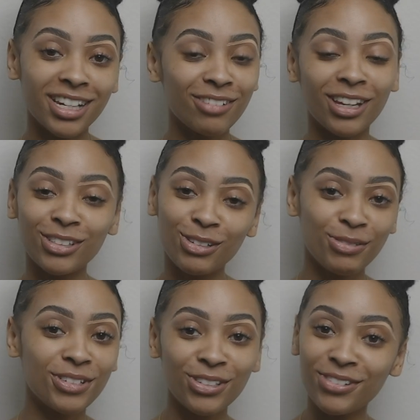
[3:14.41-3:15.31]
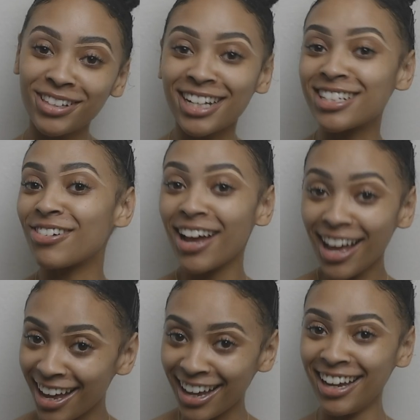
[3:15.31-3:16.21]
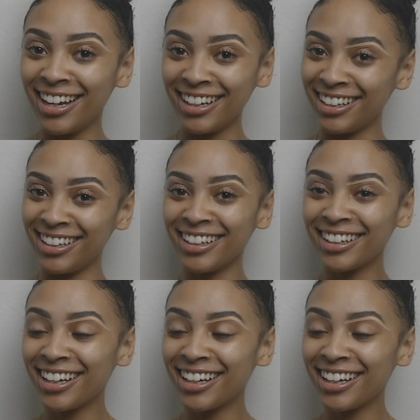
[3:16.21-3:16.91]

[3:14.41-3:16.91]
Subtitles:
If that's what we was doing, that's okay.